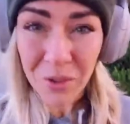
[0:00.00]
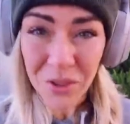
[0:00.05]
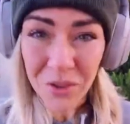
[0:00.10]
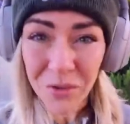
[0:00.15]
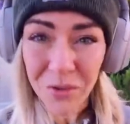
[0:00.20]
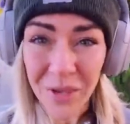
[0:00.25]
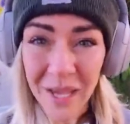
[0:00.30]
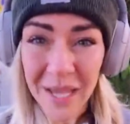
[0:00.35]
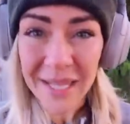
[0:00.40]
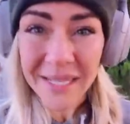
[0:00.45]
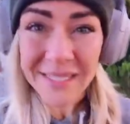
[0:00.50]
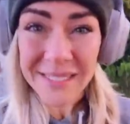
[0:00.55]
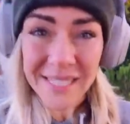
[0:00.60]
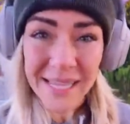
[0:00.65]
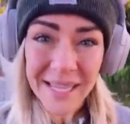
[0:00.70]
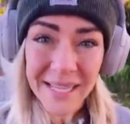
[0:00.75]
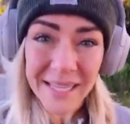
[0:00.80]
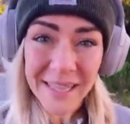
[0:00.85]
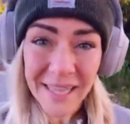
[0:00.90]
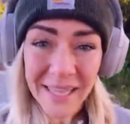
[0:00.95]
with you guys
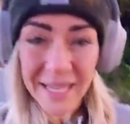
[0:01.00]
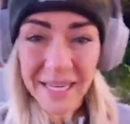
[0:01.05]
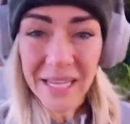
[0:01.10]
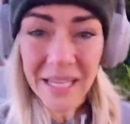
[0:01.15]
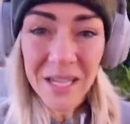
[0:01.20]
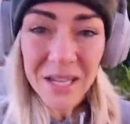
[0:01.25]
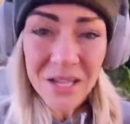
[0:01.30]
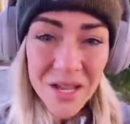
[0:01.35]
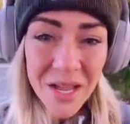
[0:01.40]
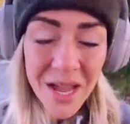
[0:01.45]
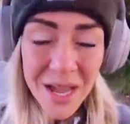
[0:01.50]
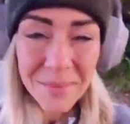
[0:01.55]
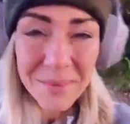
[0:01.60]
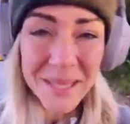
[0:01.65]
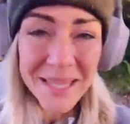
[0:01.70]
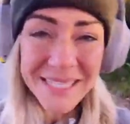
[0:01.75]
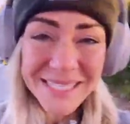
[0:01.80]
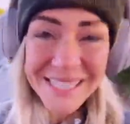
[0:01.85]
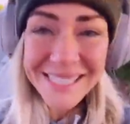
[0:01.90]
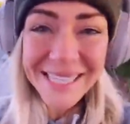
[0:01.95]
that like, I
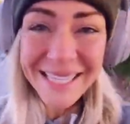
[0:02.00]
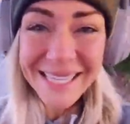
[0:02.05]
mean, this